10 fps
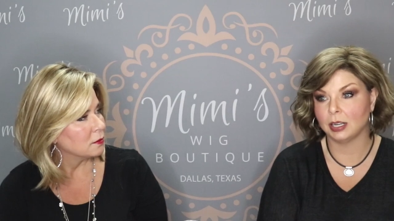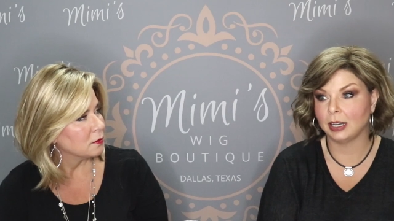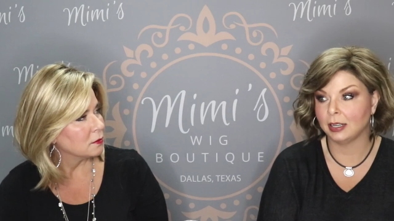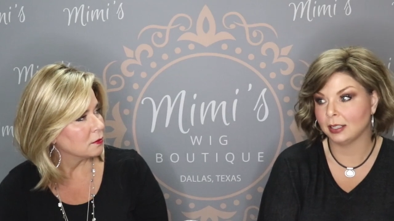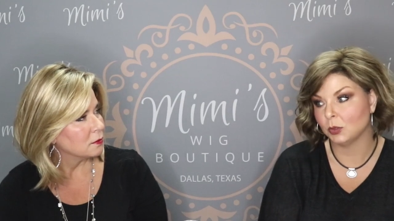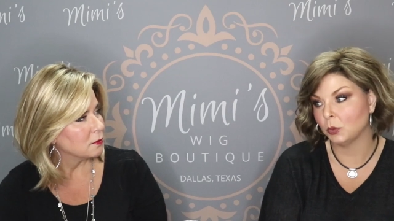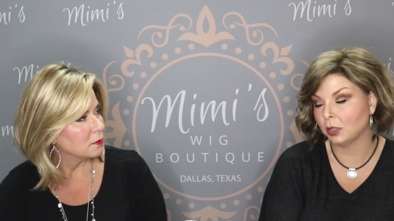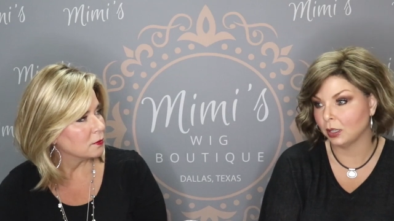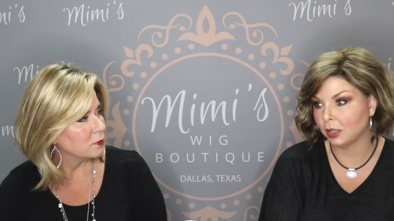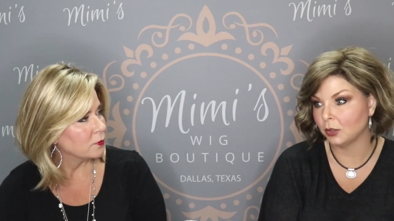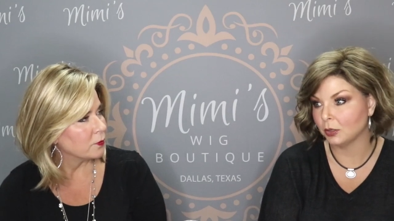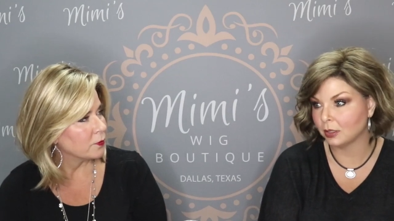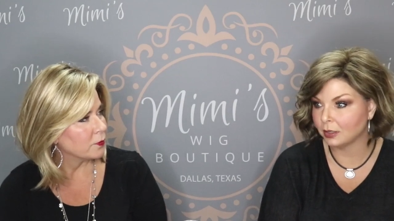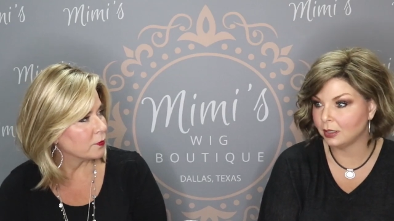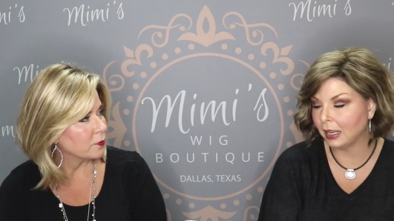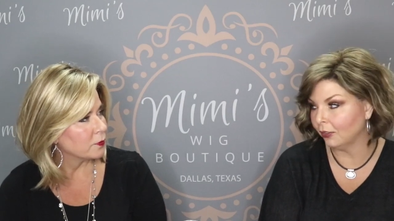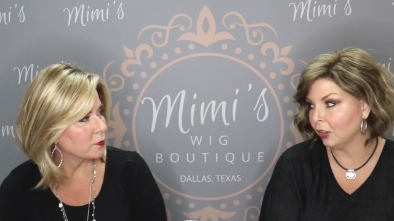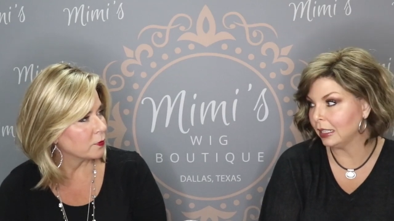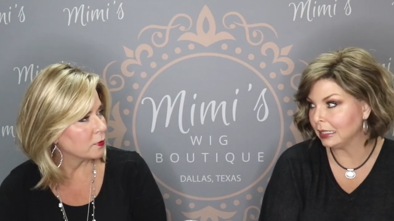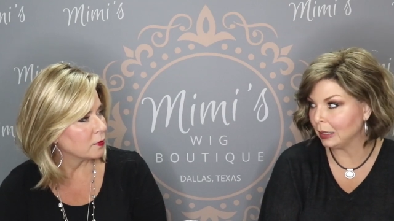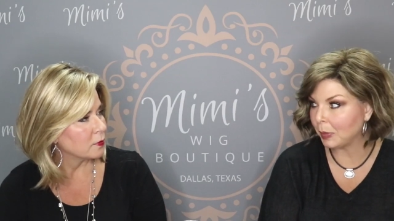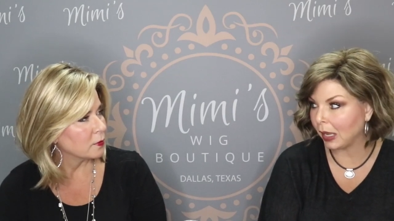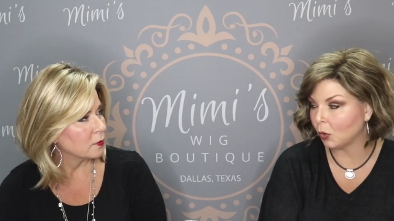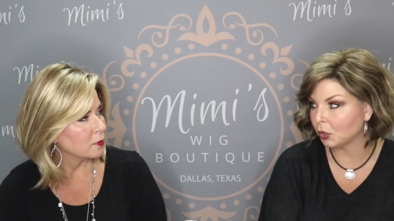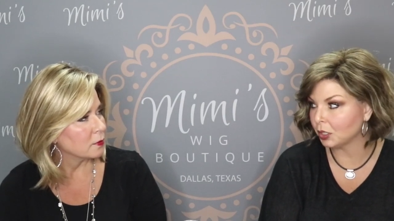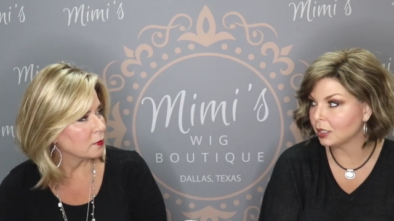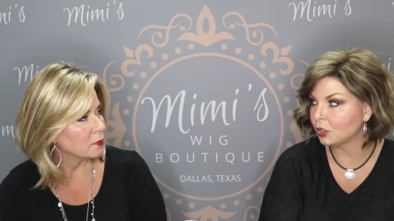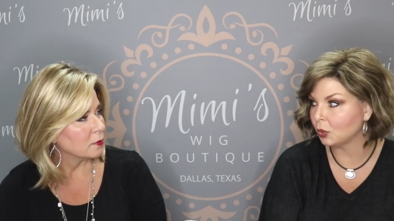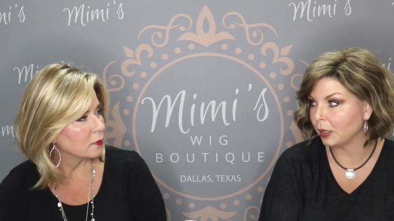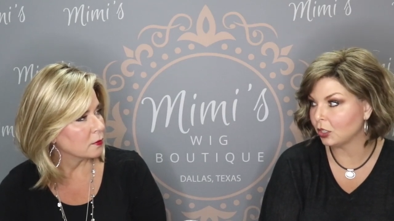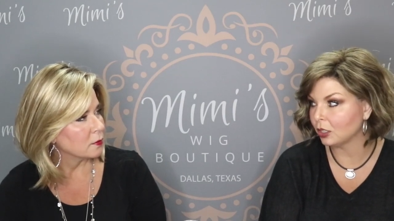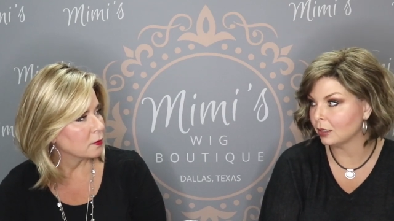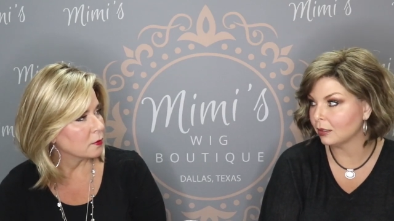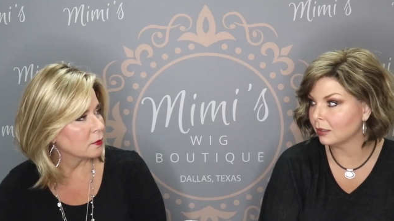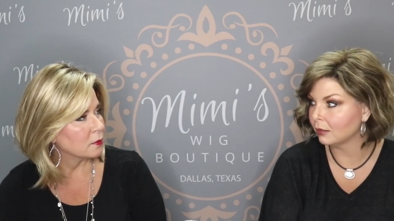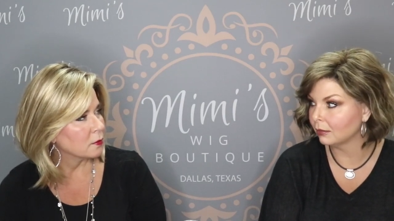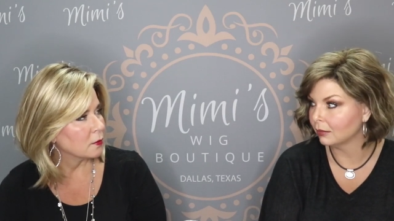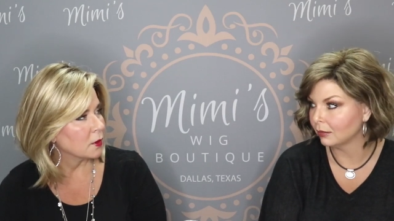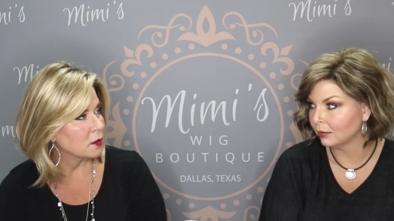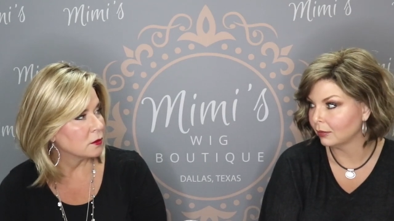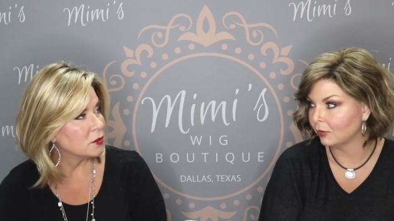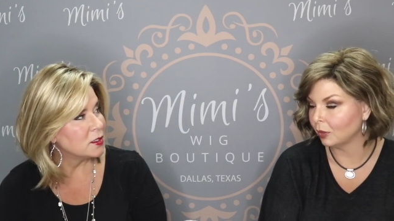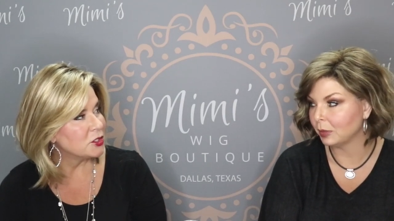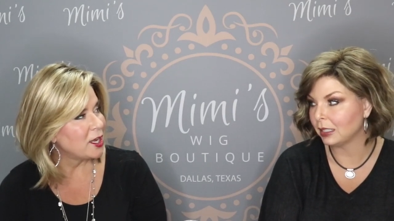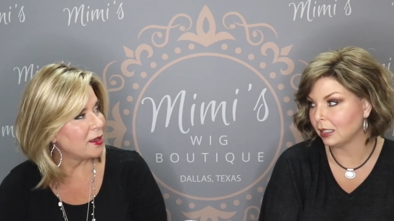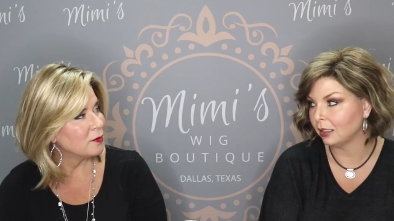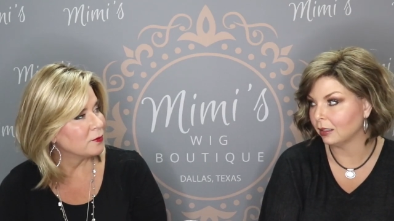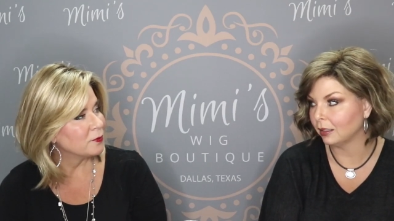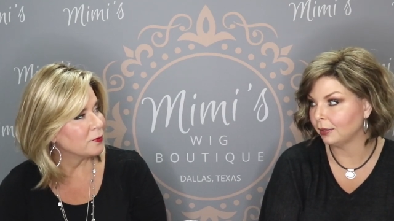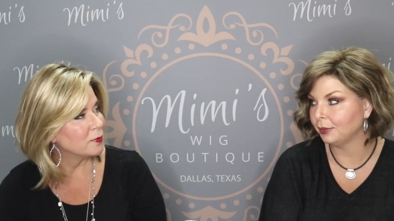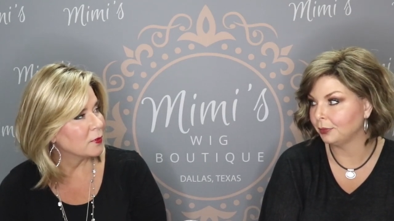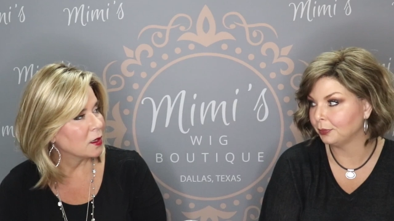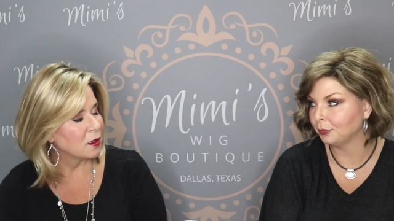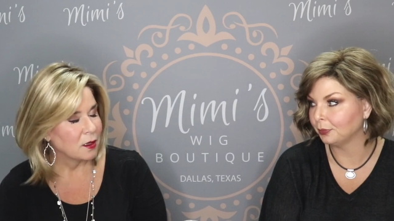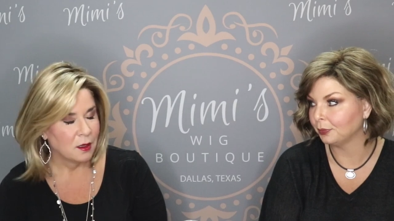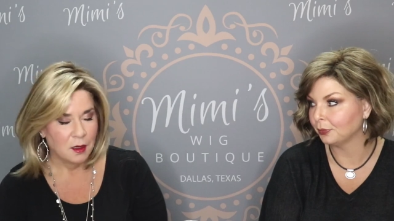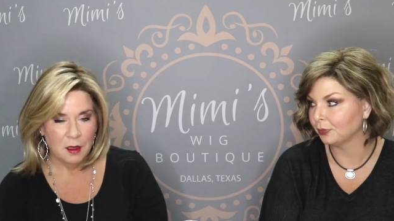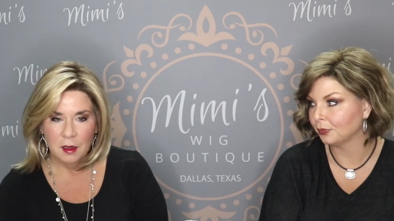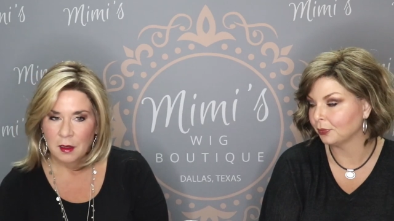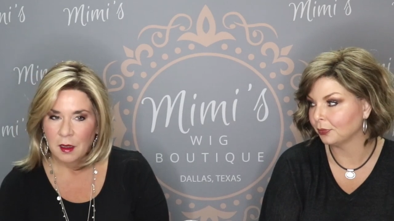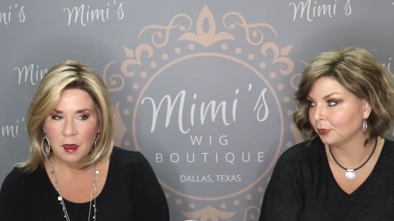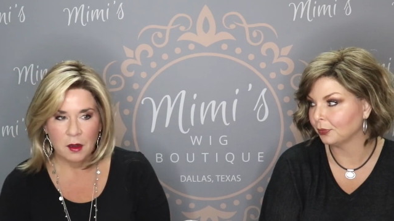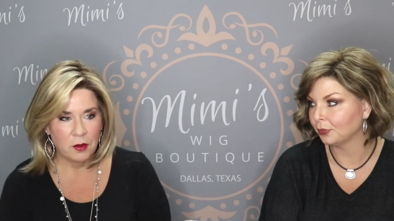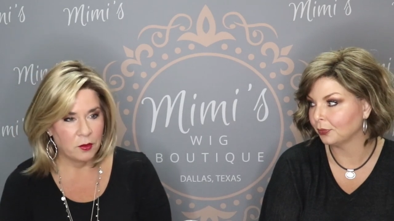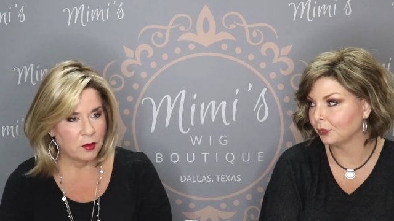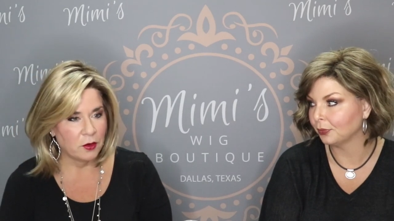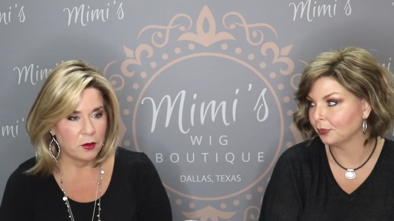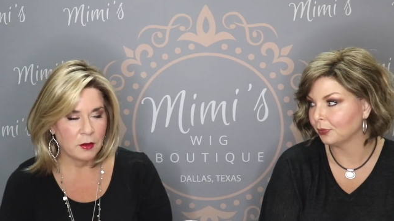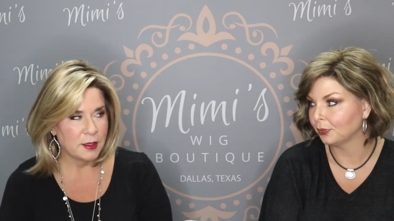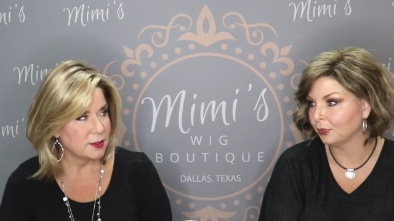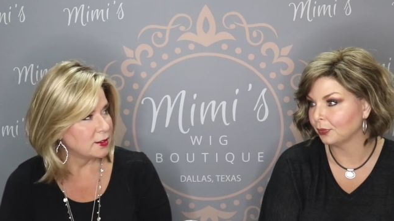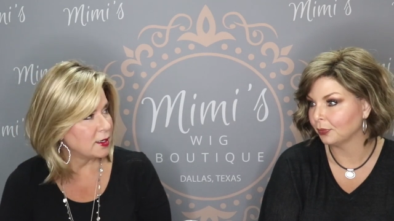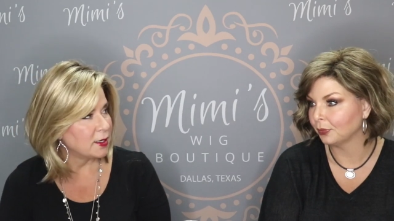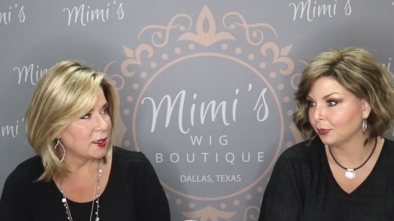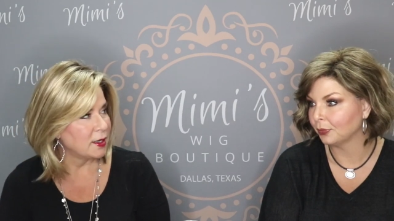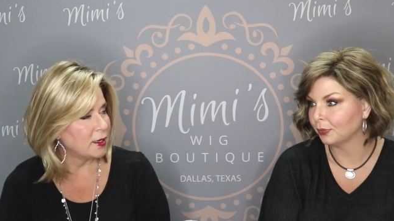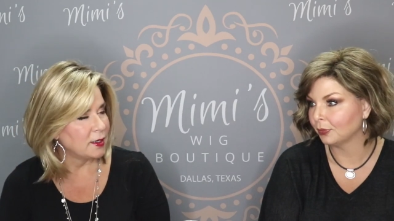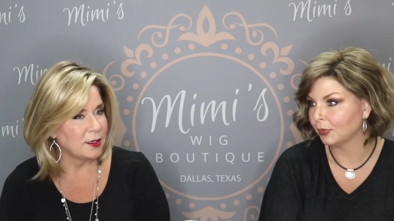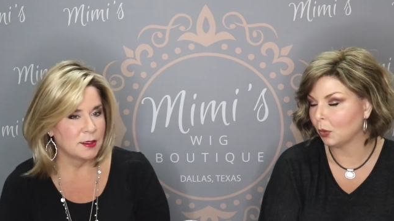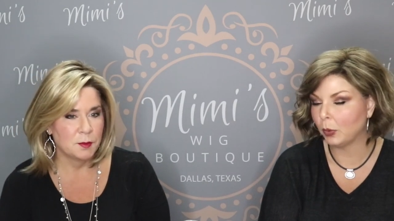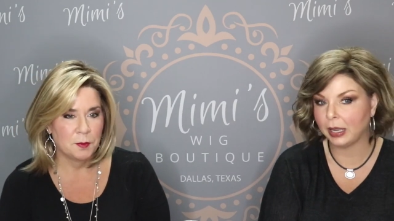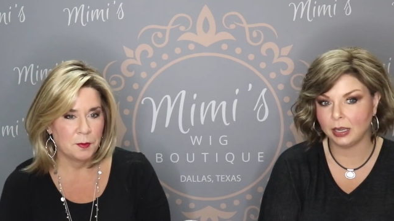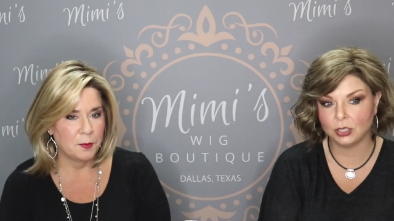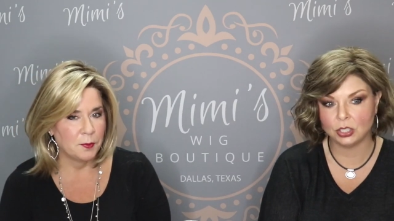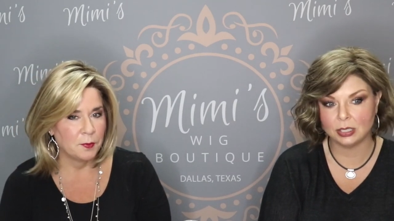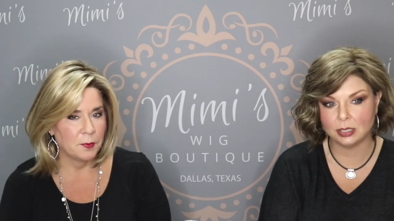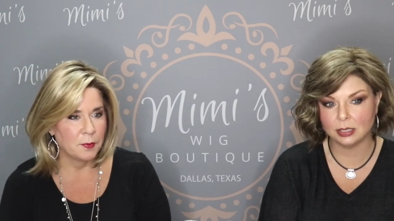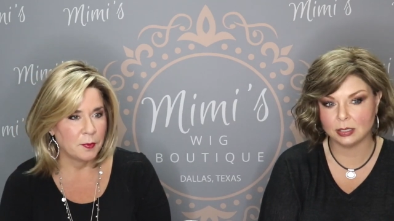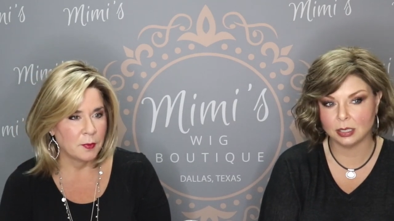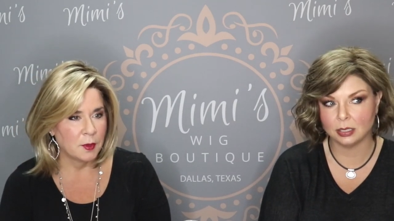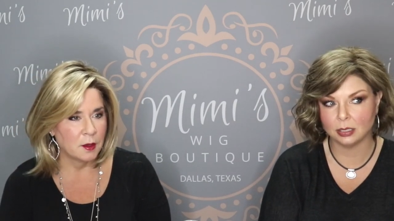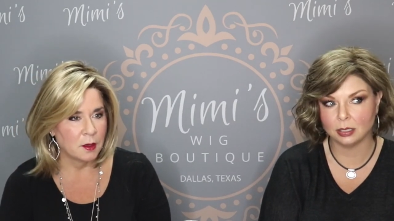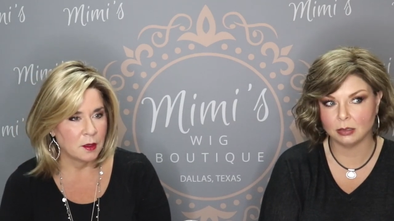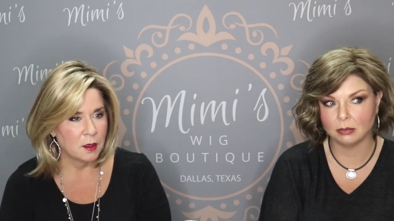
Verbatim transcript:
Speaker 1: and it's one of those never-ending backorder situations
Speaker 2: from Estetica. Oh, girl, Estetica
Speaker 1: is... Wait, is she the Estetica?